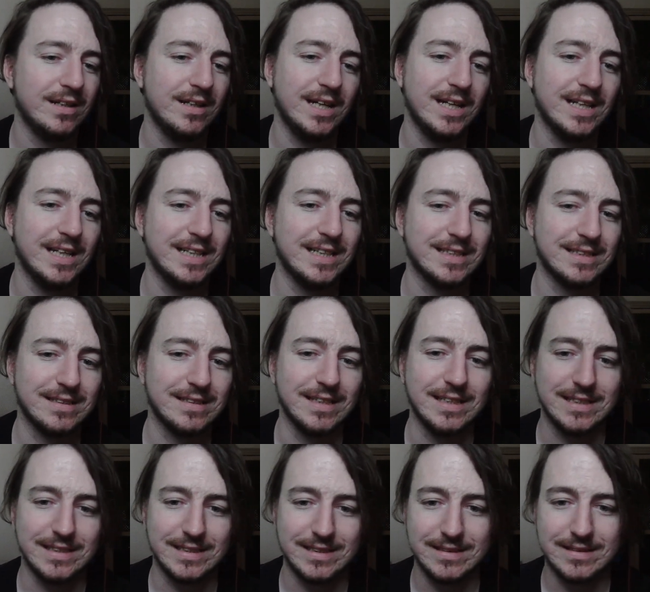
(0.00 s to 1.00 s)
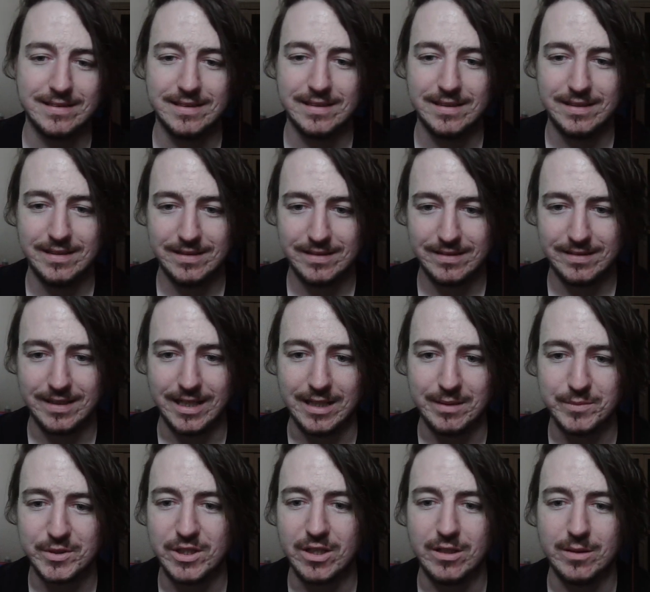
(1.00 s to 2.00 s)
And I guess like it's
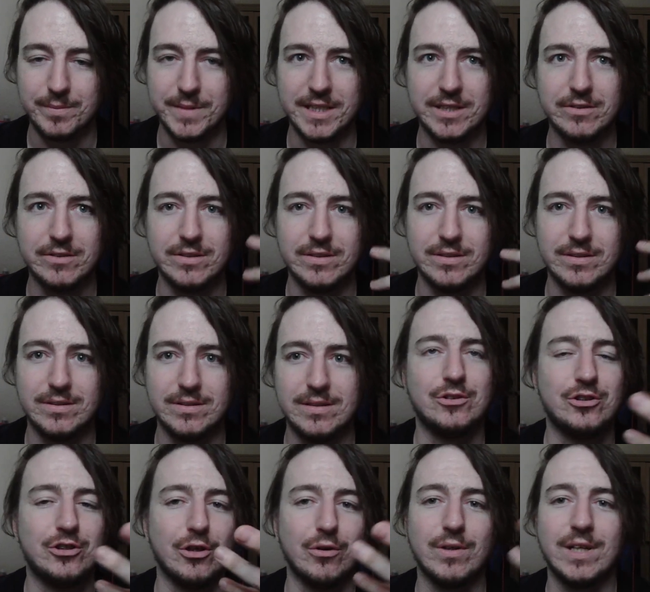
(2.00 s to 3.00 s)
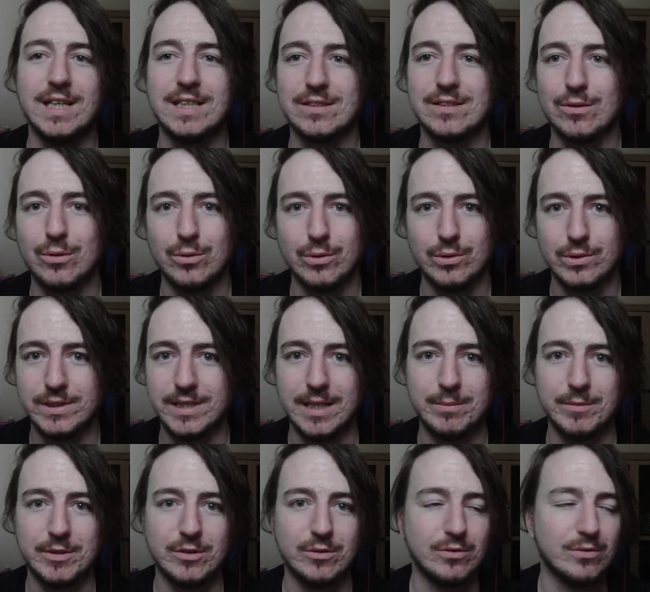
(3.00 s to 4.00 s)
Gamescom, they couldn't showcase a whole
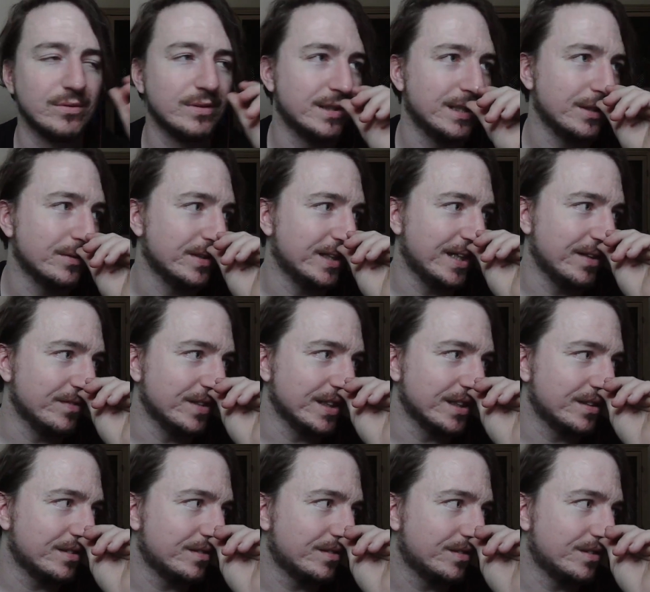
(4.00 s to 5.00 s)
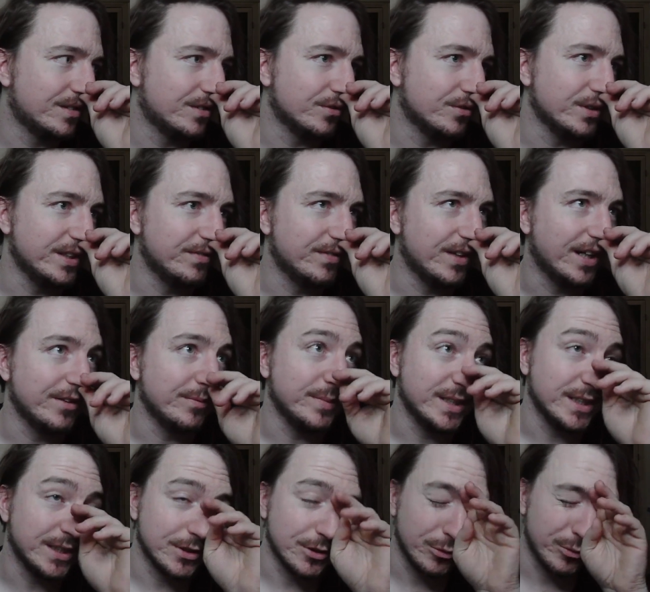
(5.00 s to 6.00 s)
demo. They only have like 3-5
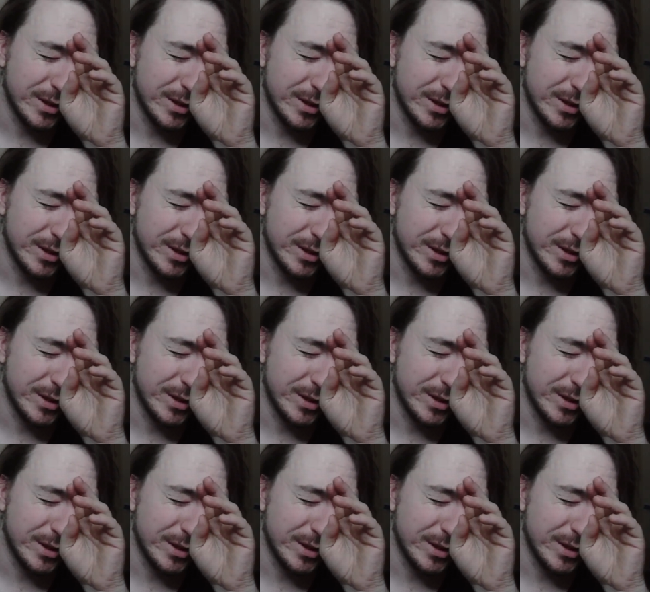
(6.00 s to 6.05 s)
minutes or